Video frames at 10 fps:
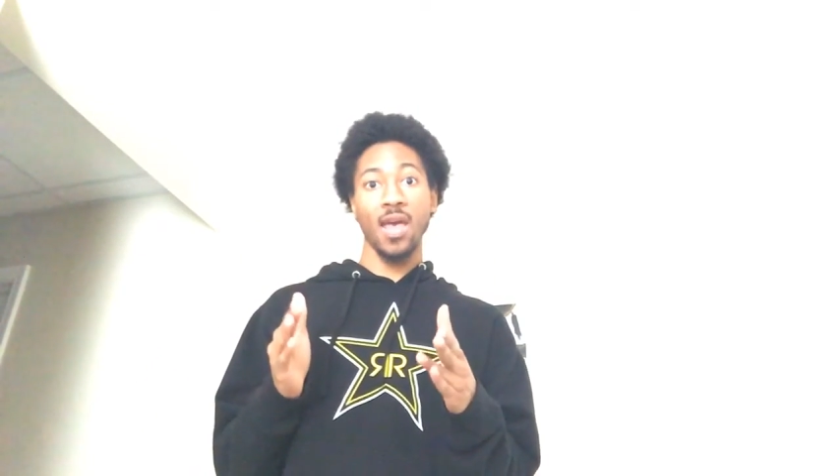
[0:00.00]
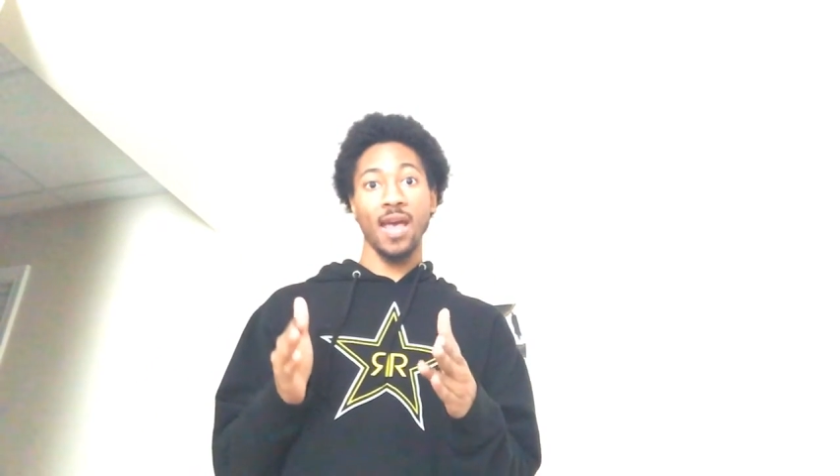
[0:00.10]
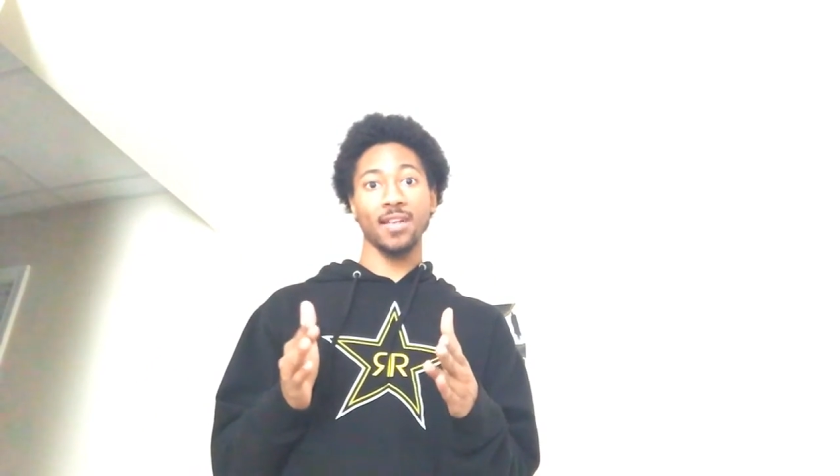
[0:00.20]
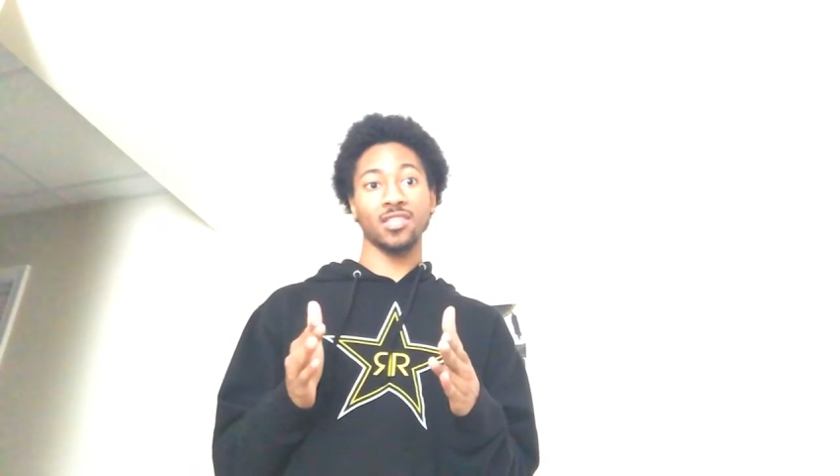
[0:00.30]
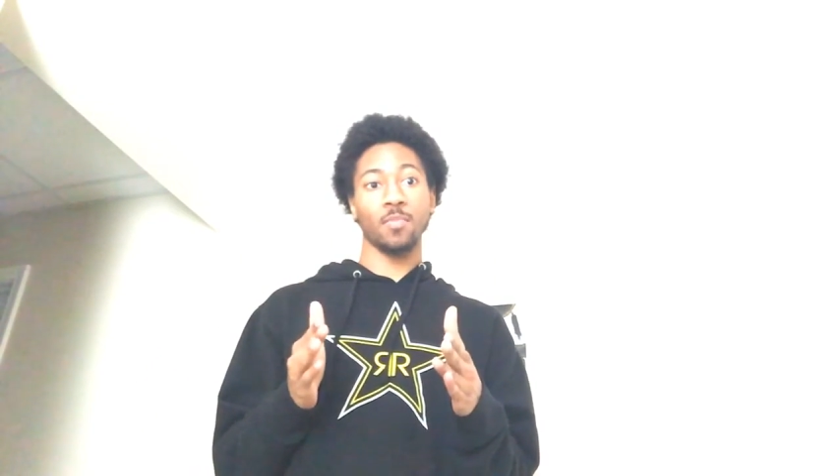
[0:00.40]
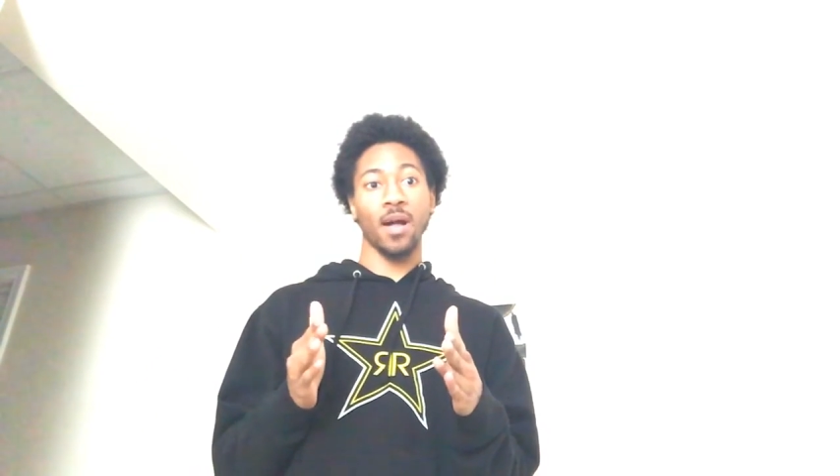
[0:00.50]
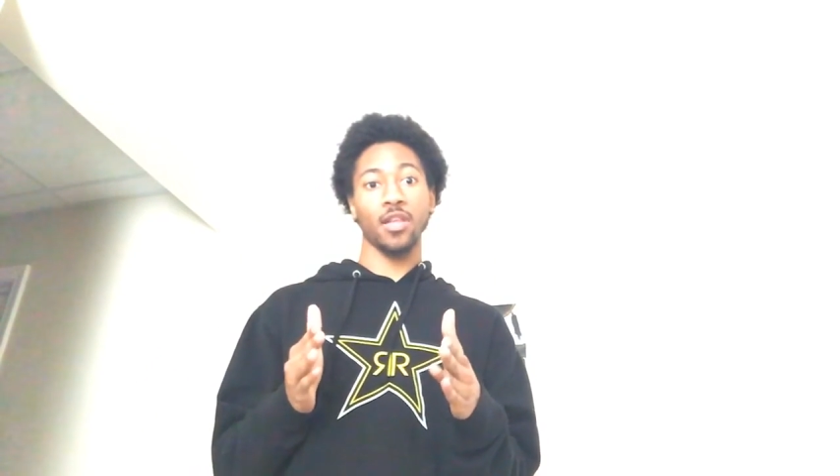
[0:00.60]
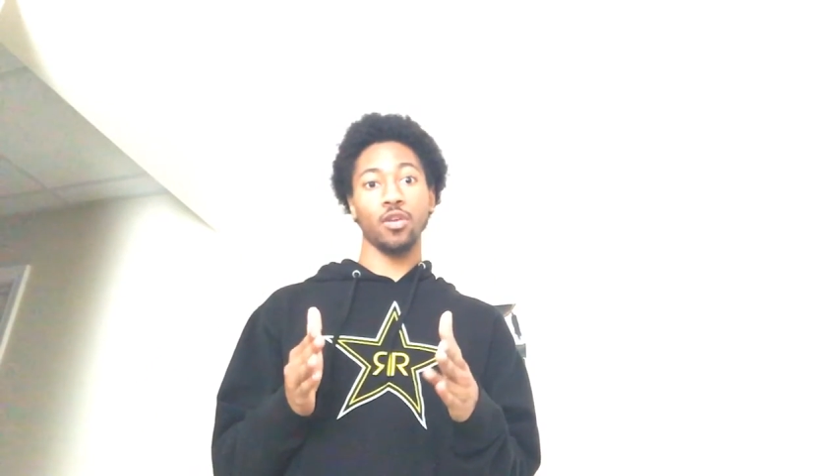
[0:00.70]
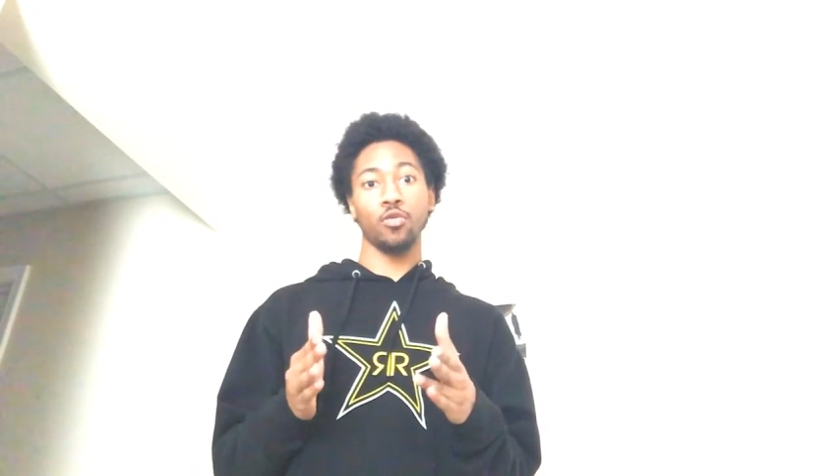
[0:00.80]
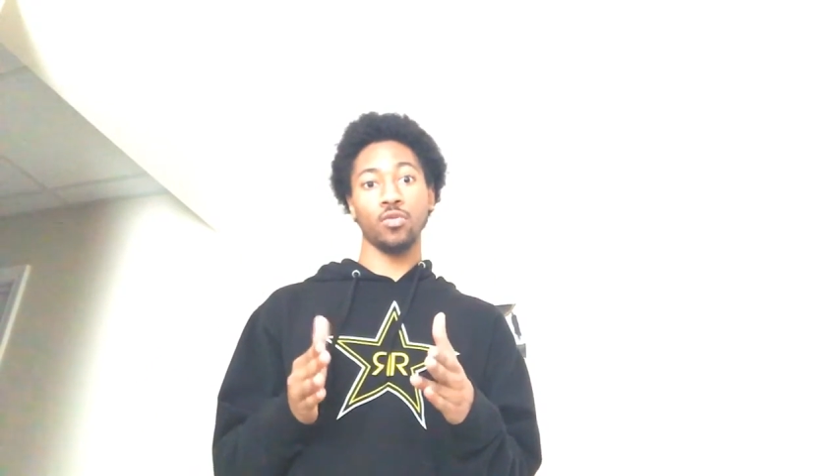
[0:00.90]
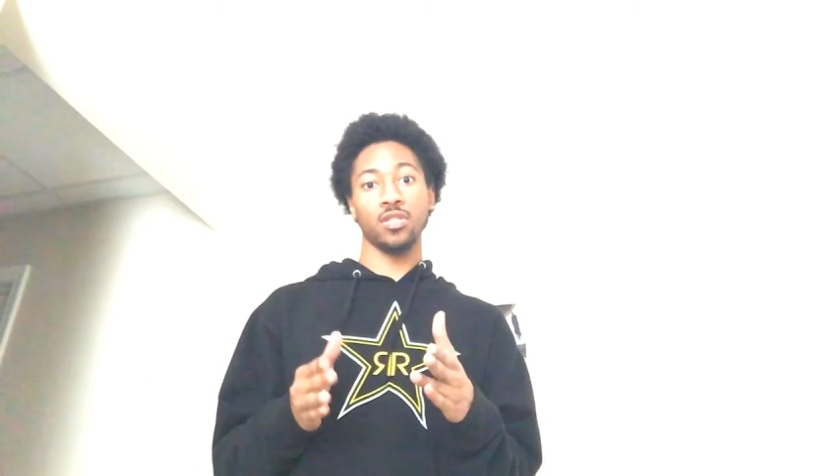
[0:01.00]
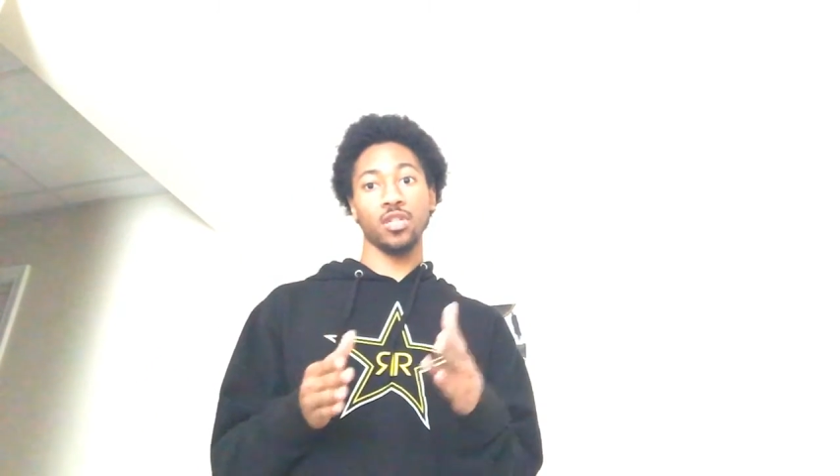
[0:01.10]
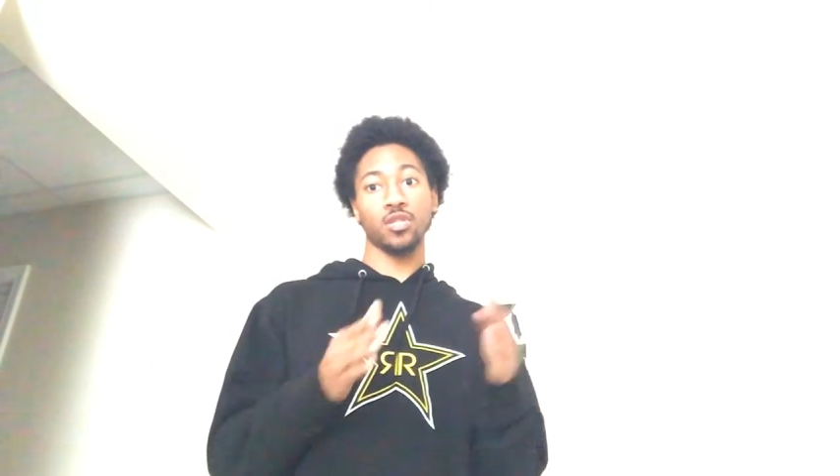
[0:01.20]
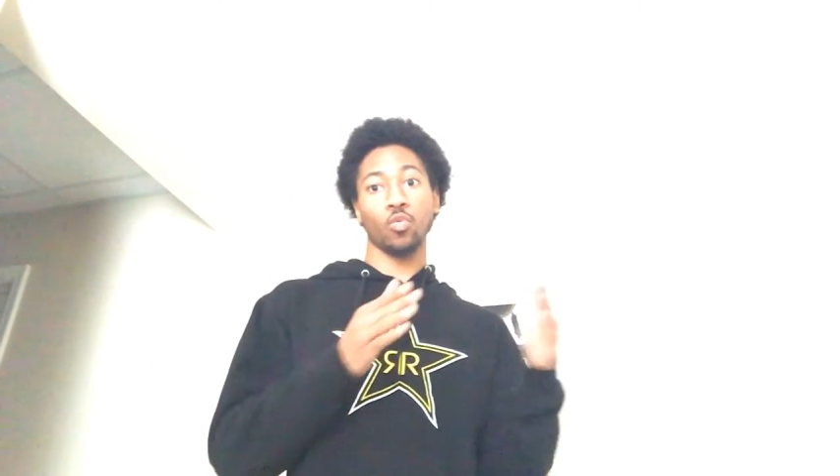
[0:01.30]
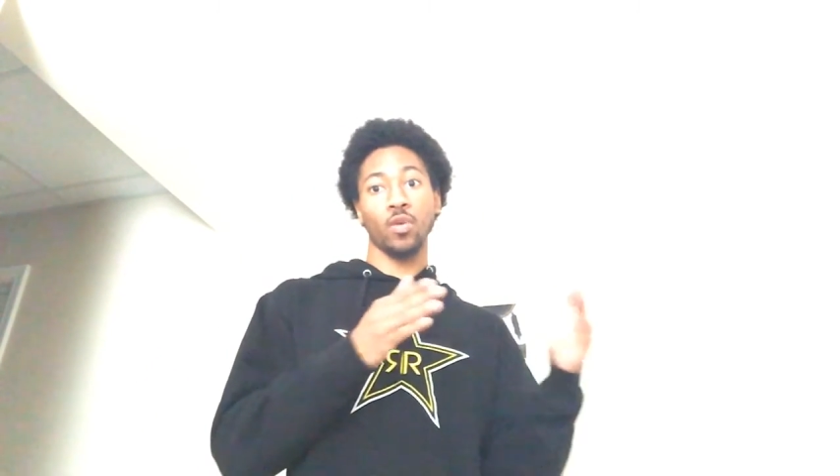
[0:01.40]
and somebody who is
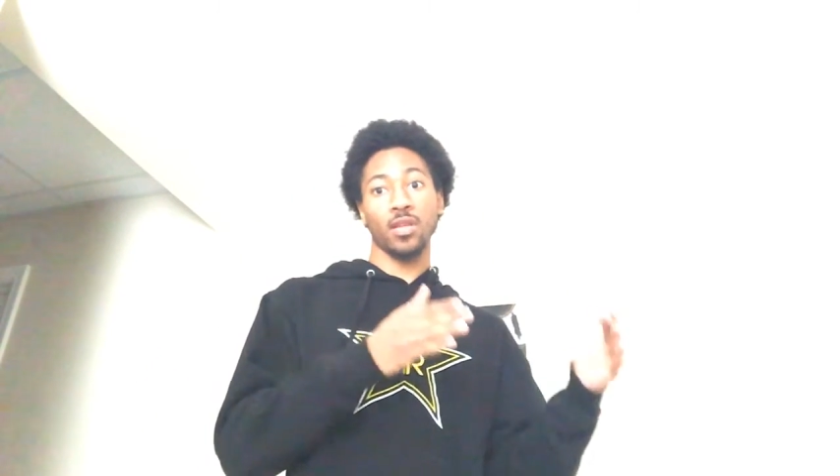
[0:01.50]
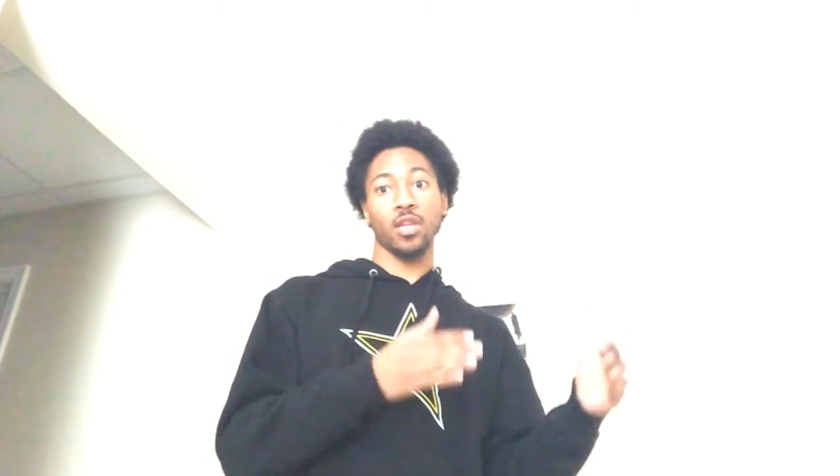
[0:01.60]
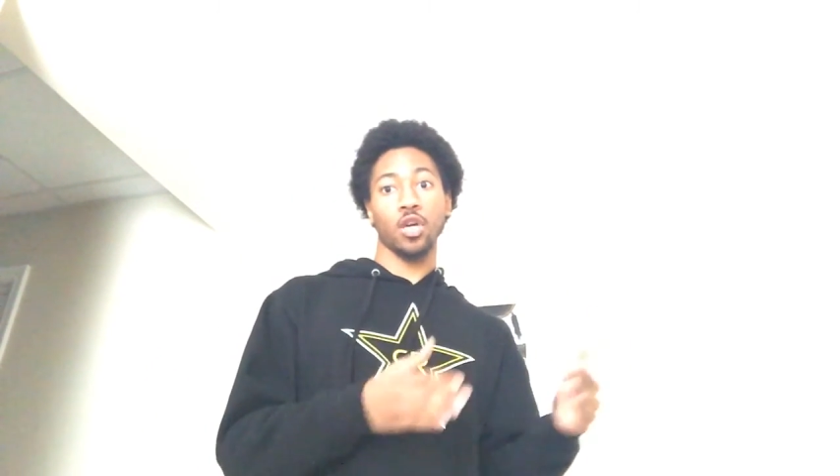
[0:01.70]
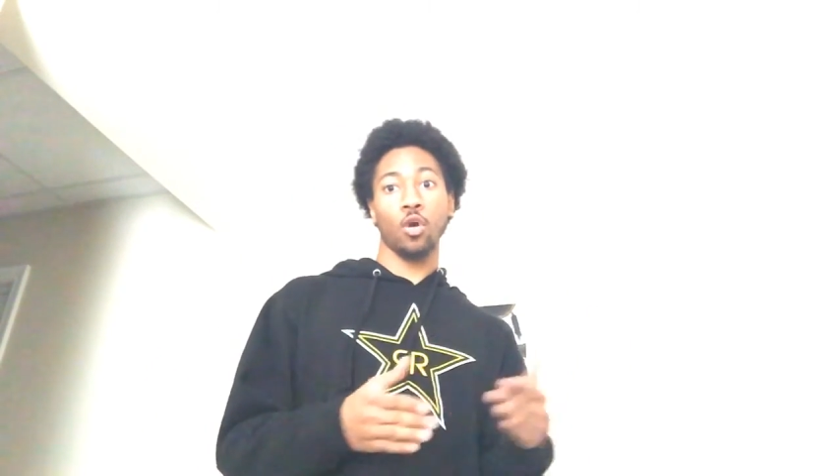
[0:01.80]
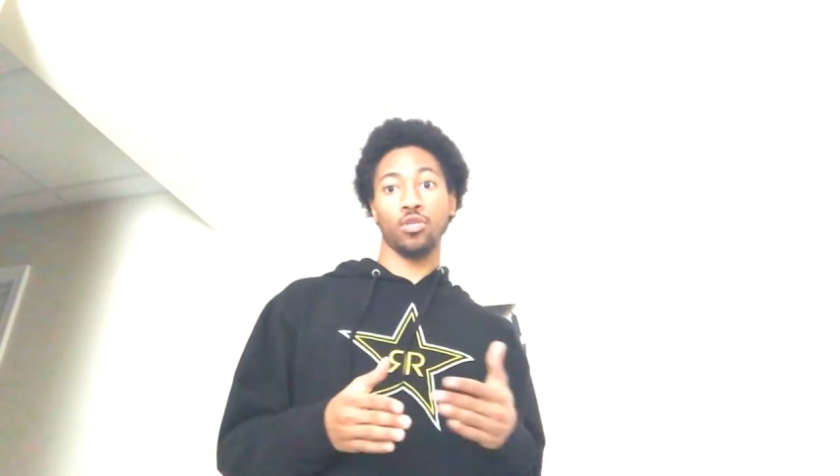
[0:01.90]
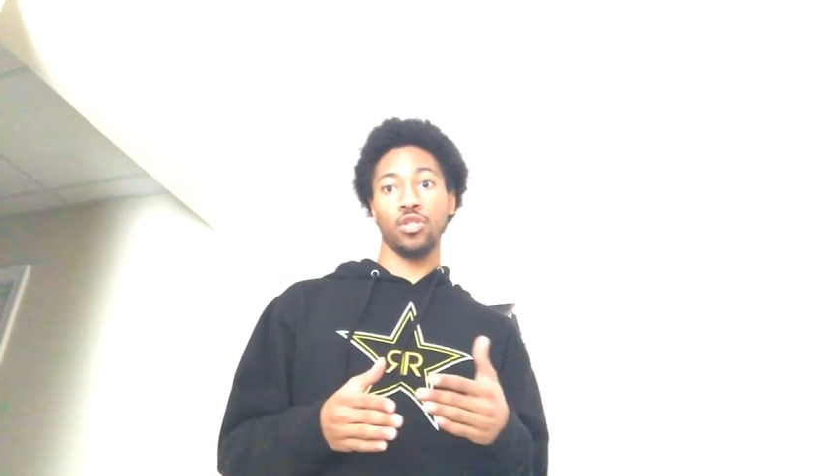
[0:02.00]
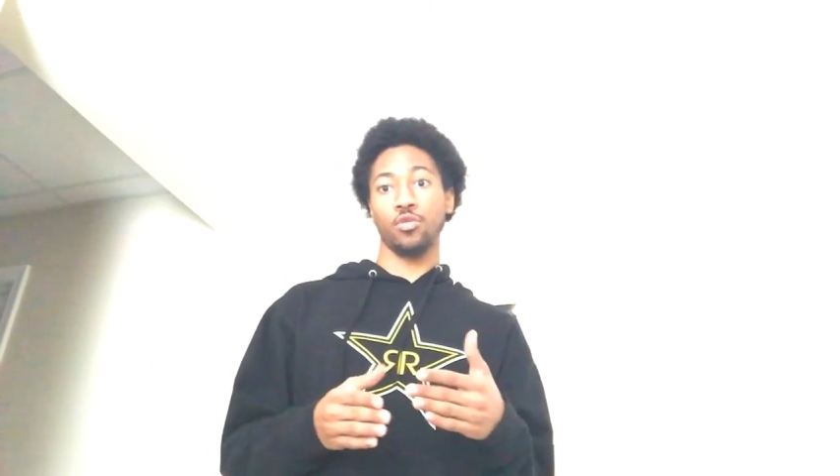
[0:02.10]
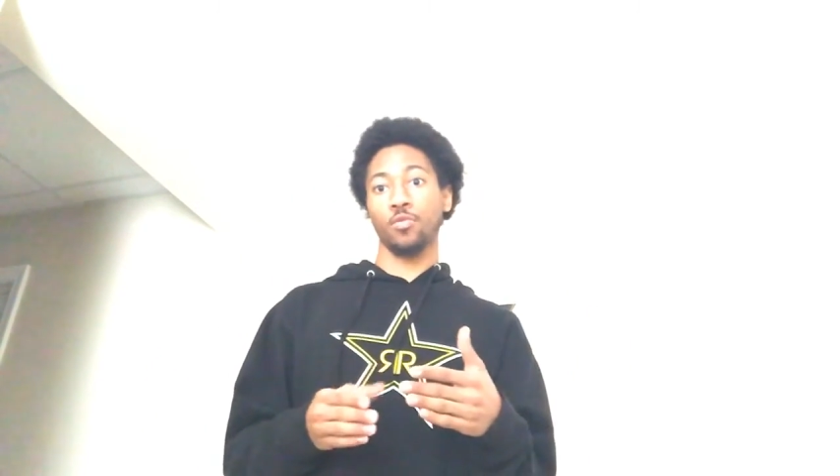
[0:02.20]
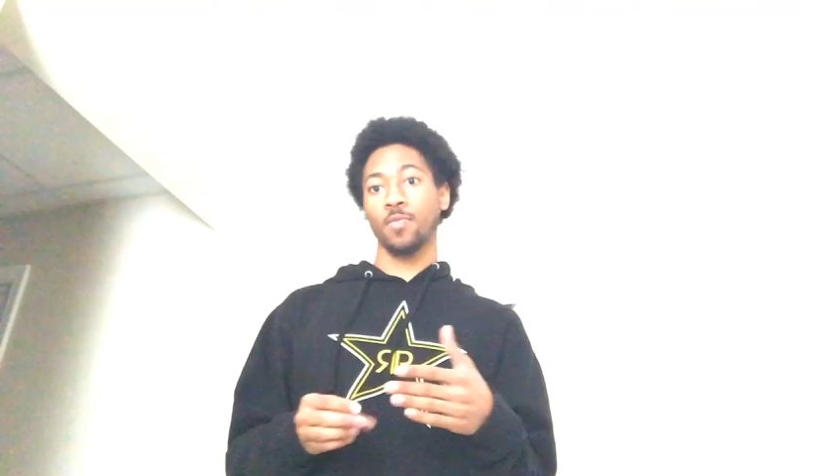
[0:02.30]
just willing to coach you.